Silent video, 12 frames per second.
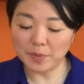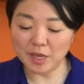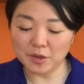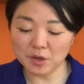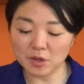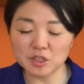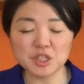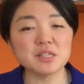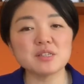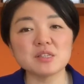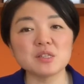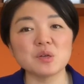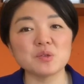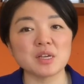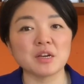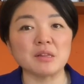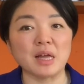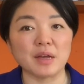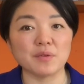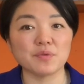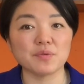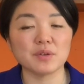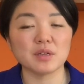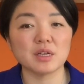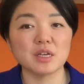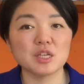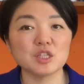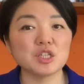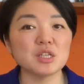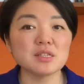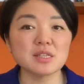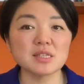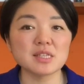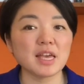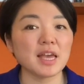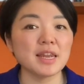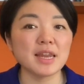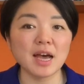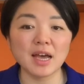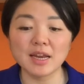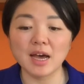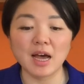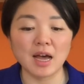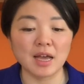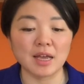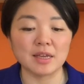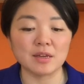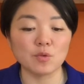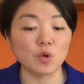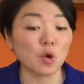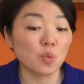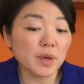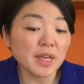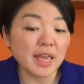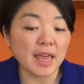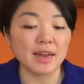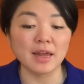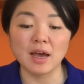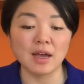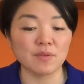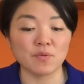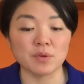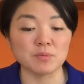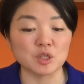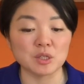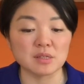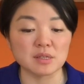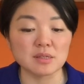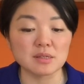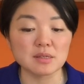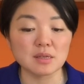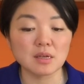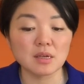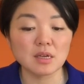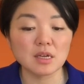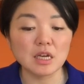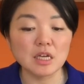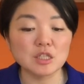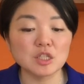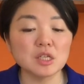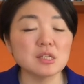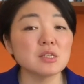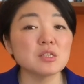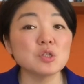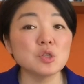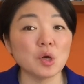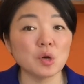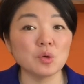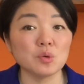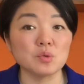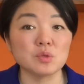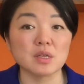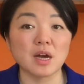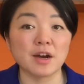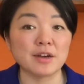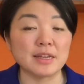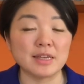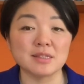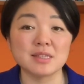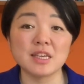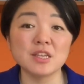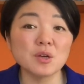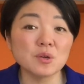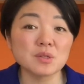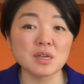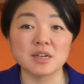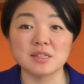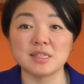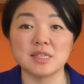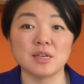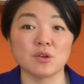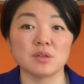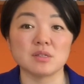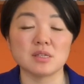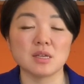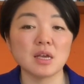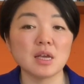And you know, Jesus knows our life. Jesus cannot hide, or we can't hide from Jesus. Jesus knows our needs. He knows our secrets.